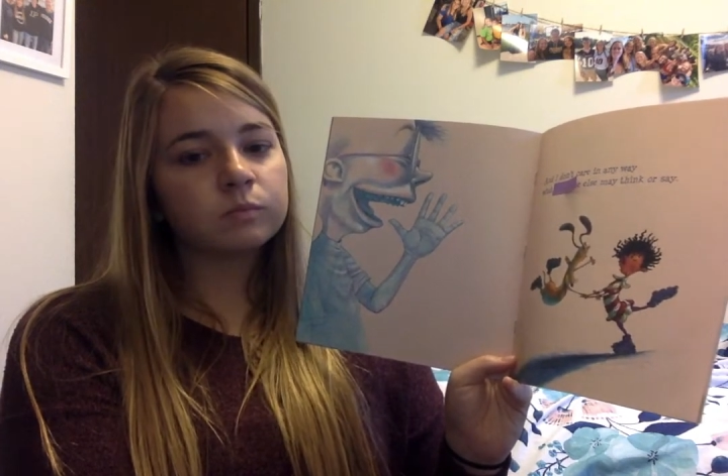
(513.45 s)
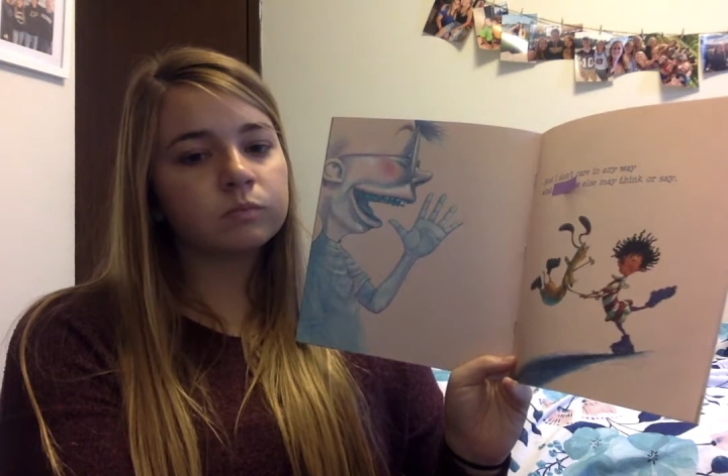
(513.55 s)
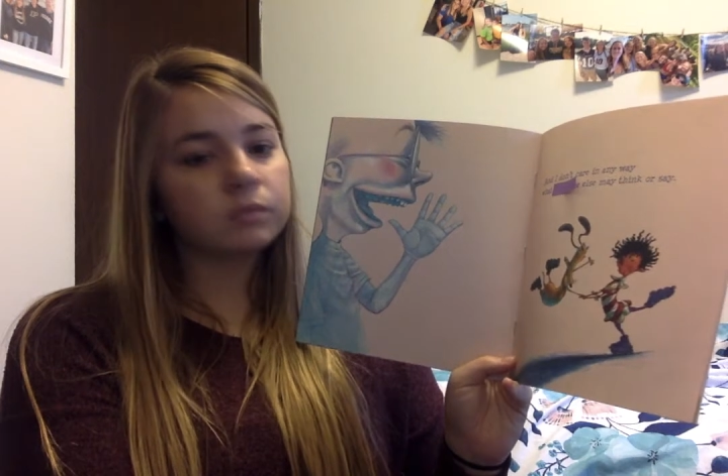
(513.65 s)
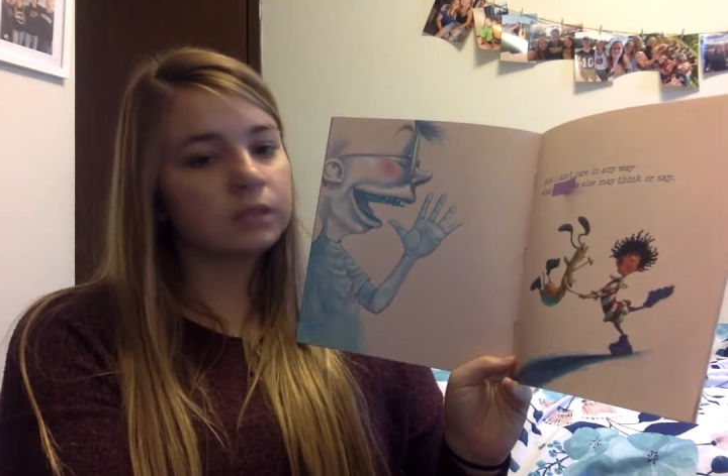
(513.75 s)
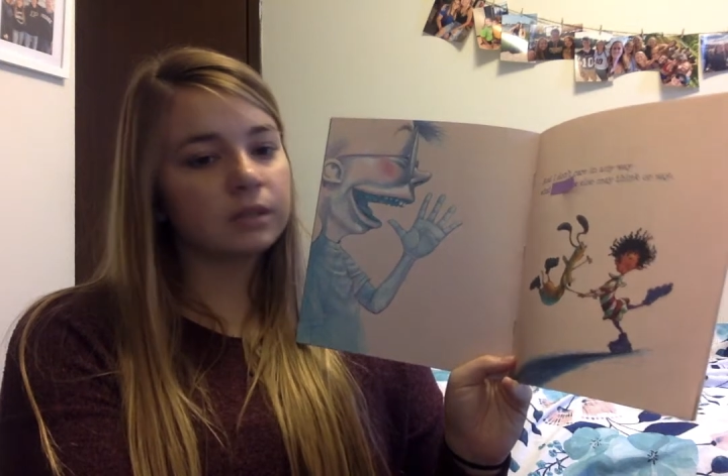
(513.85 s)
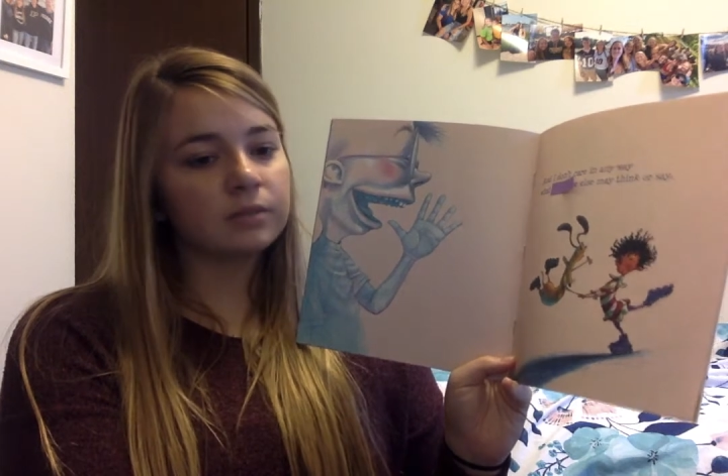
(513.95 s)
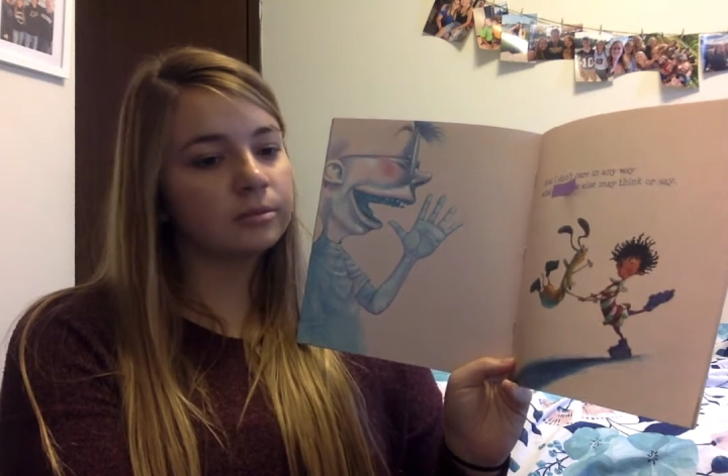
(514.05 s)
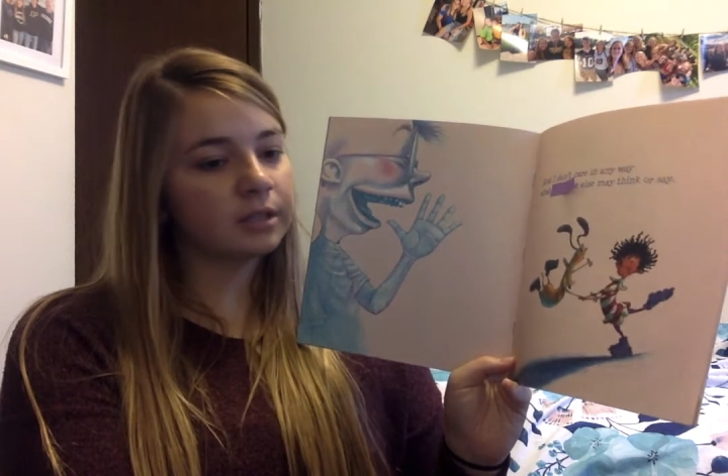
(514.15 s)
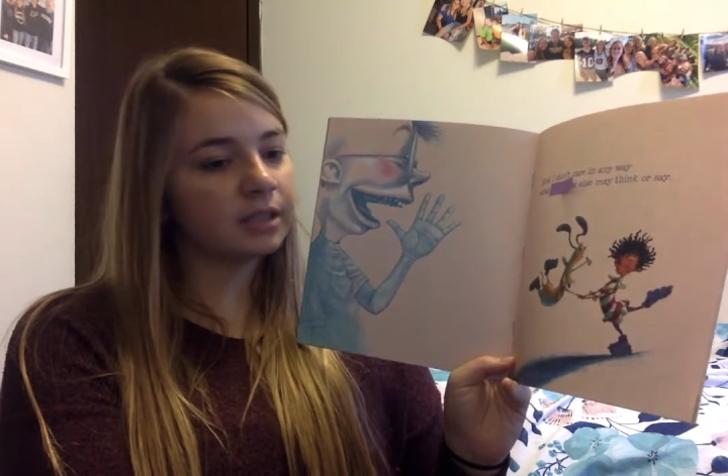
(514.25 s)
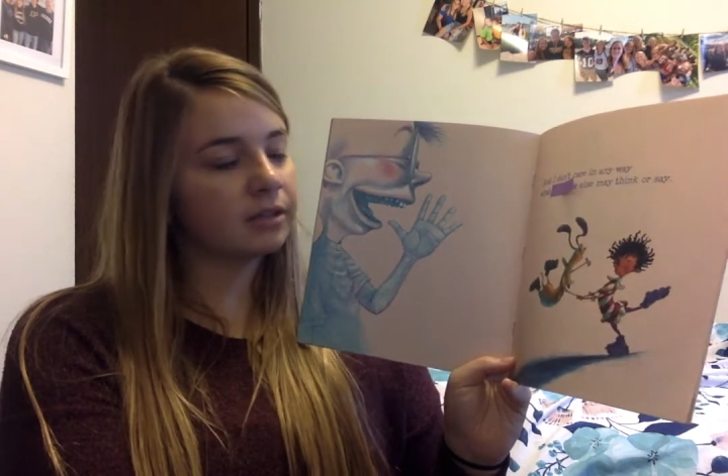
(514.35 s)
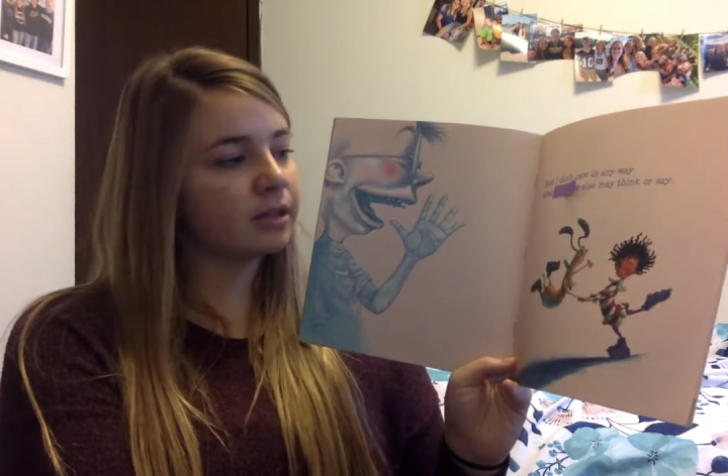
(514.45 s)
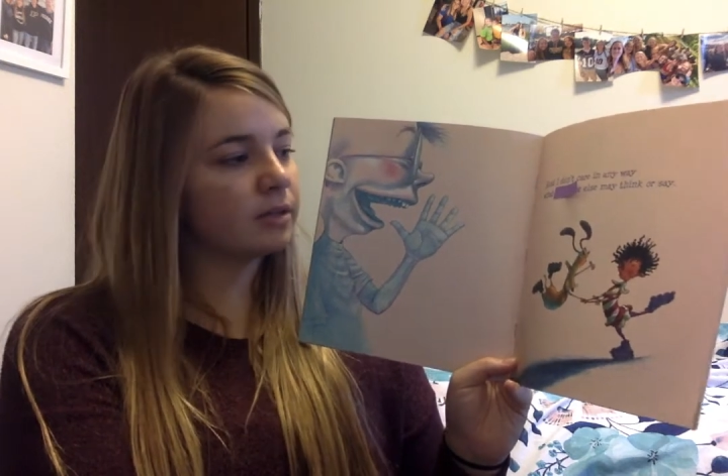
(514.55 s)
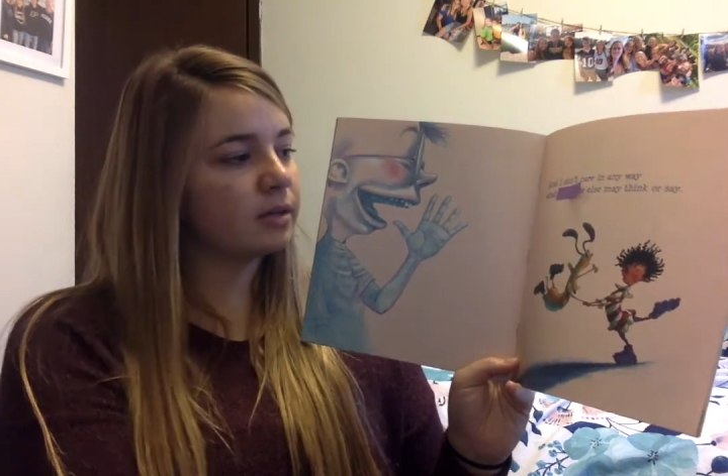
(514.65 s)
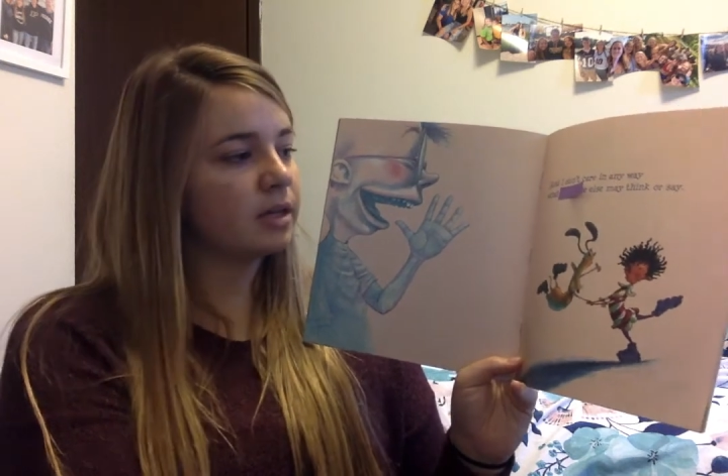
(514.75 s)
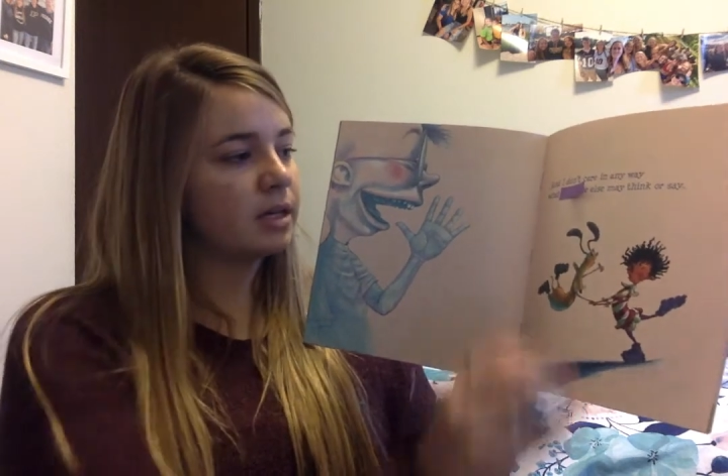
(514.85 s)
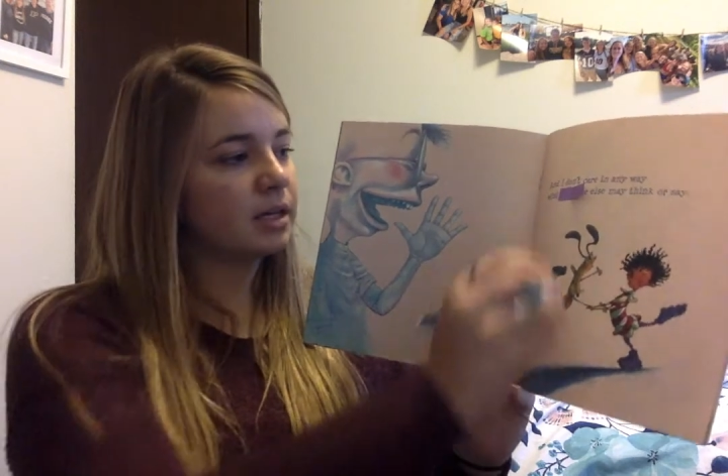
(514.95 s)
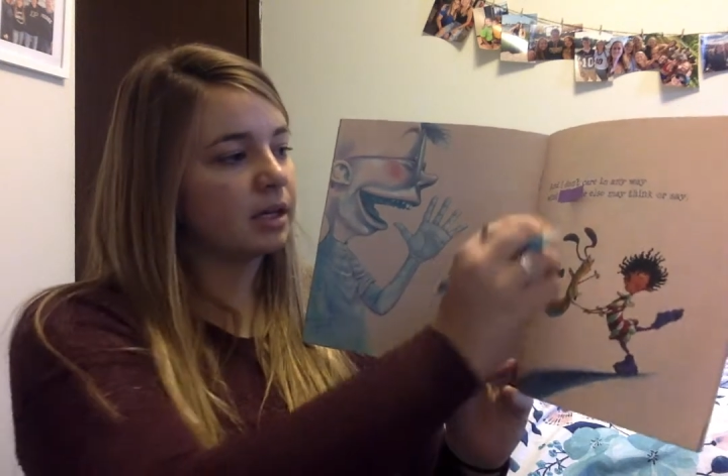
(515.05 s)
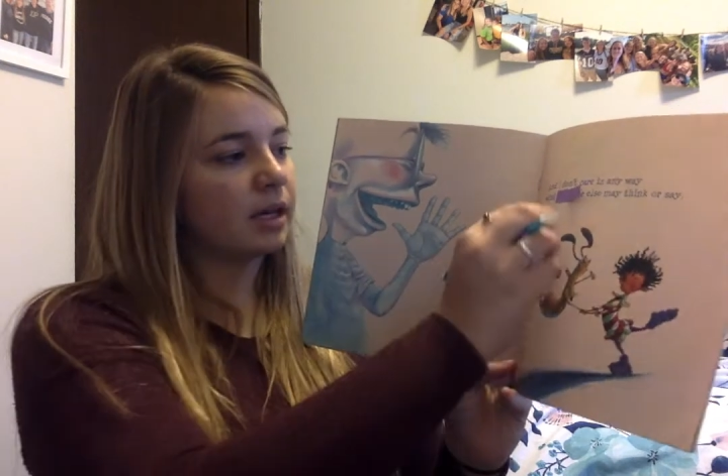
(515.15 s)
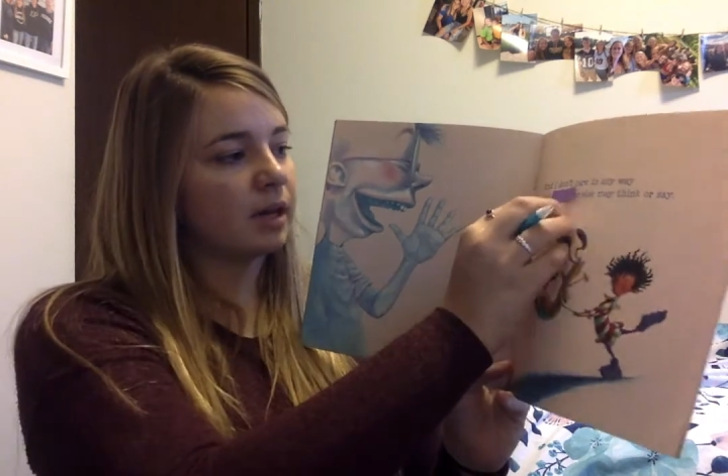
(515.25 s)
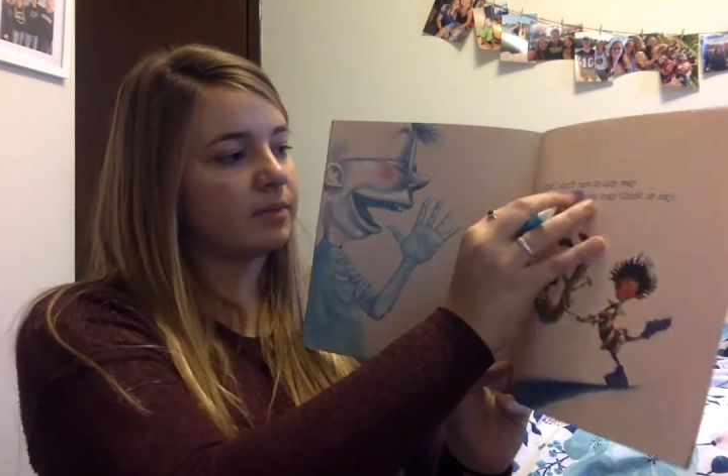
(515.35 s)
No, we don't know.
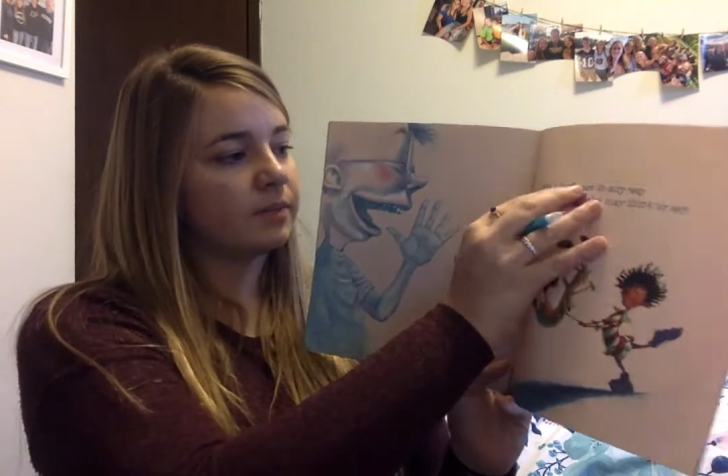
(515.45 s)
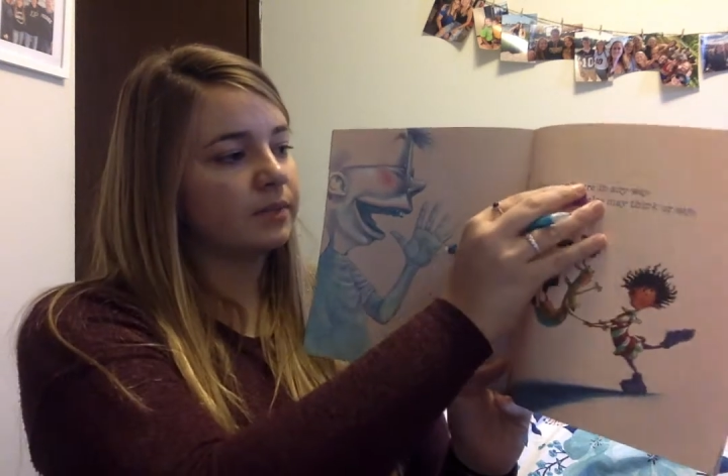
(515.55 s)
Okay,